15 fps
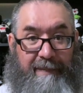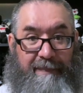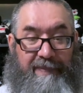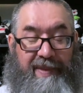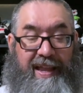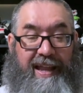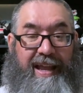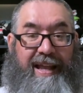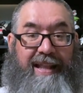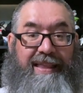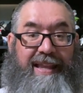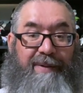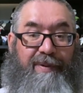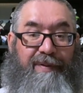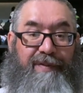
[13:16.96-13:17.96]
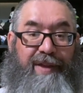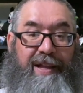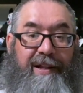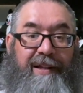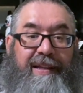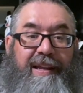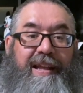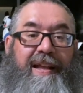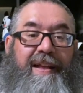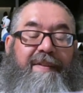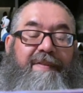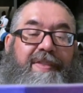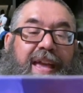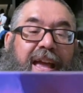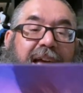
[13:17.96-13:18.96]
And they revealed
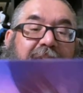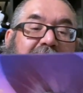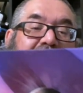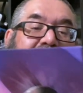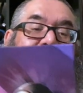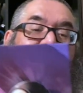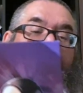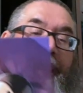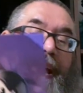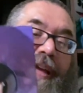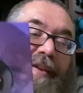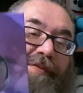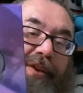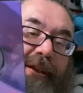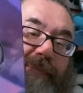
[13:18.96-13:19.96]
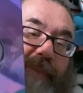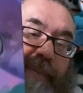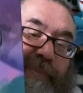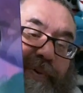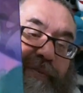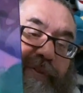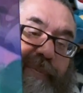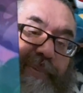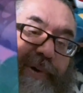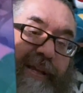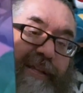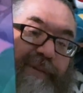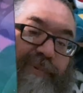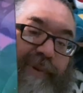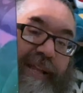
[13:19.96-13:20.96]
that every member of the
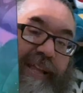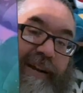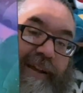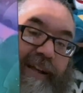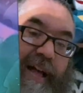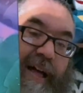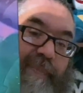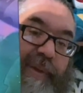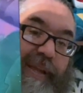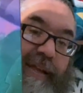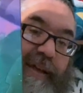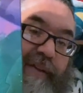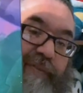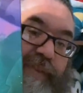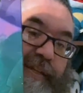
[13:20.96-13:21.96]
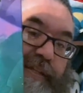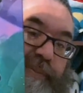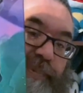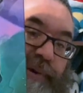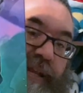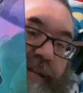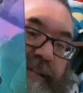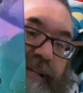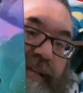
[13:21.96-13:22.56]
press would get a copy of this print.